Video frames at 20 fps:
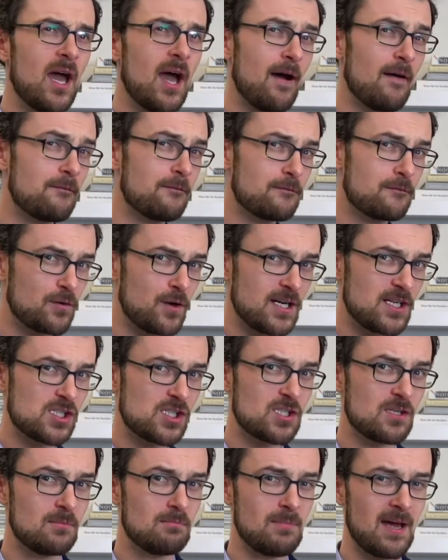a
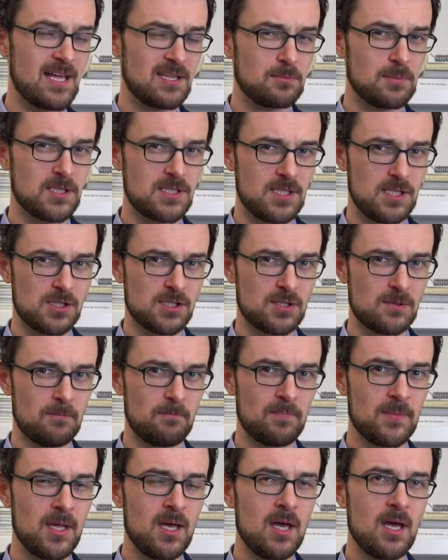French mathematician.